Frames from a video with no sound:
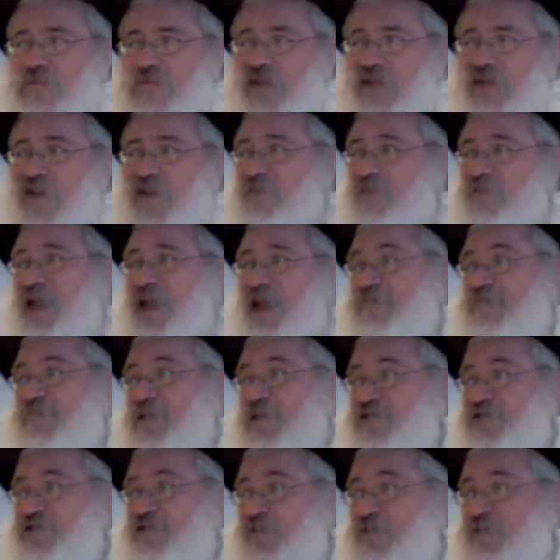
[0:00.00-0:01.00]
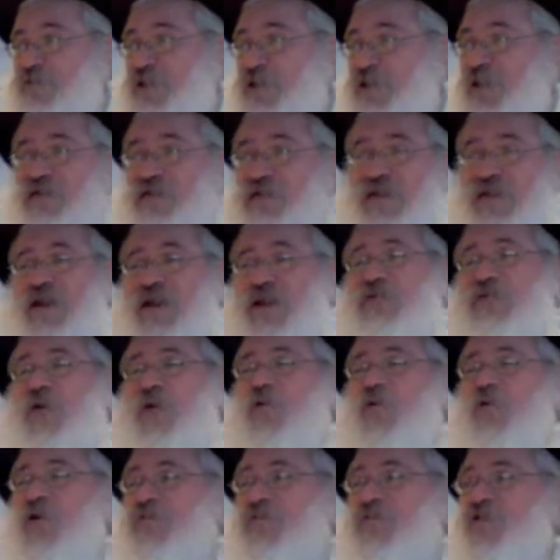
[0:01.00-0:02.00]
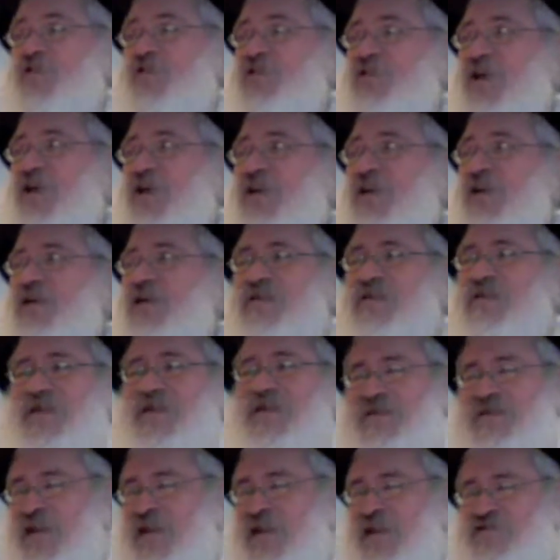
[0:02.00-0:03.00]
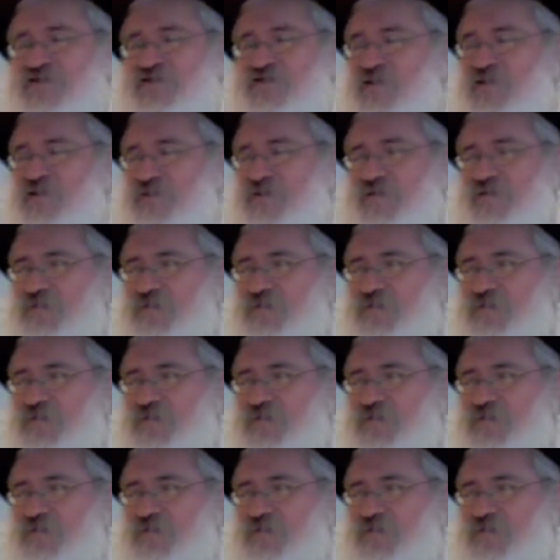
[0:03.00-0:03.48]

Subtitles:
If I'm not miserable, then I don't want Mashiach. That's not true.